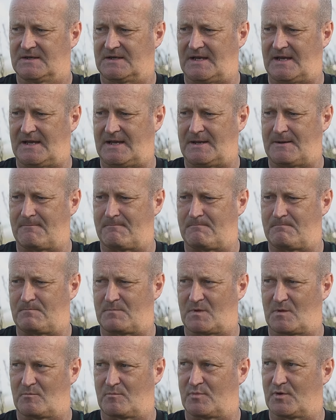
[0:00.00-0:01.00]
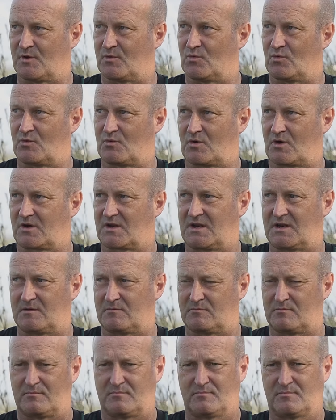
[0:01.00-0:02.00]
But we're working
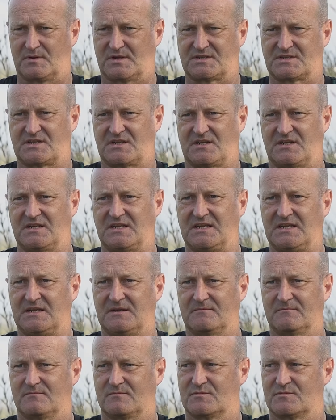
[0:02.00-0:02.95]
in blistering heat,